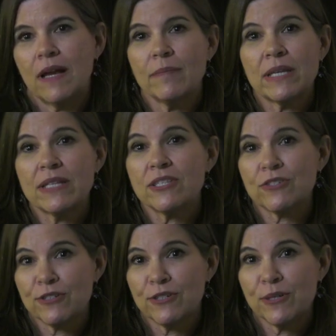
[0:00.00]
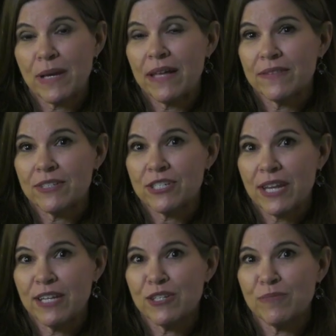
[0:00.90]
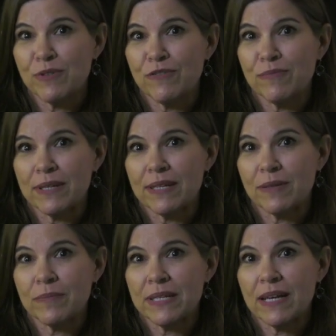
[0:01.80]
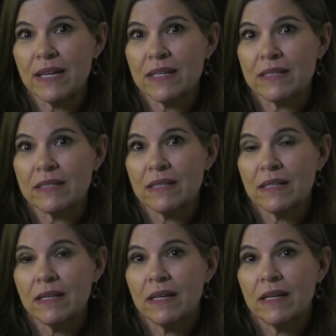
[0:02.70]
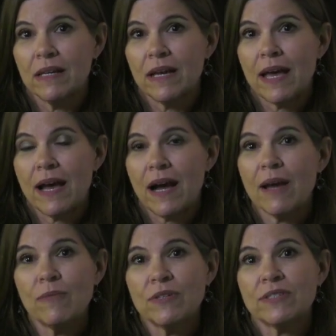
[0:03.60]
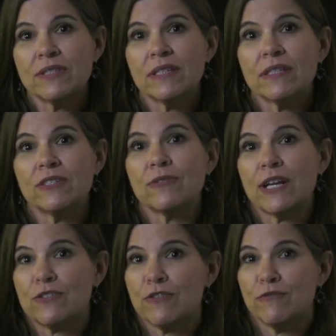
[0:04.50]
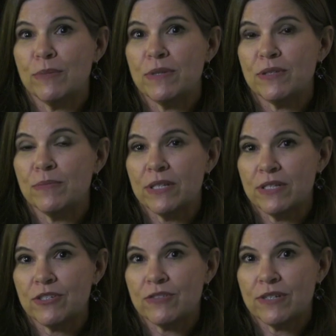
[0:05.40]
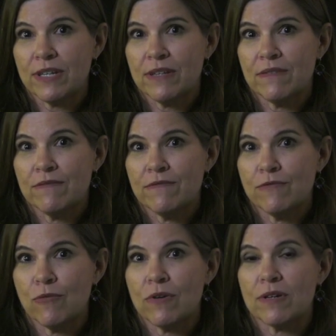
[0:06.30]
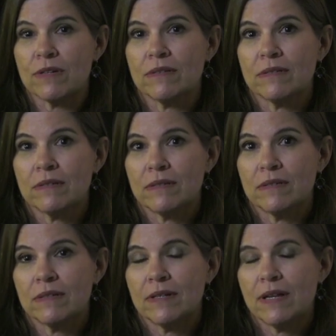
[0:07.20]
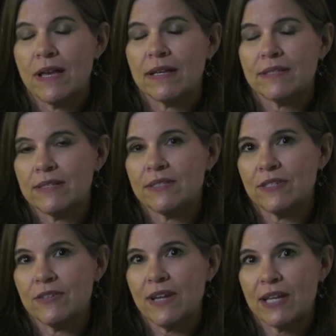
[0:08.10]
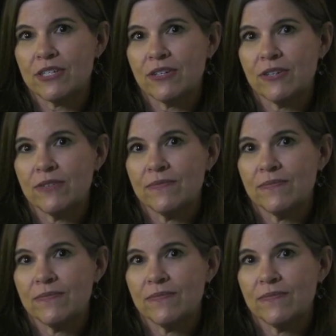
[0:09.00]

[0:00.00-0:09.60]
I'm concerned about the change movement because I was the director of women's ministry for Exodus International.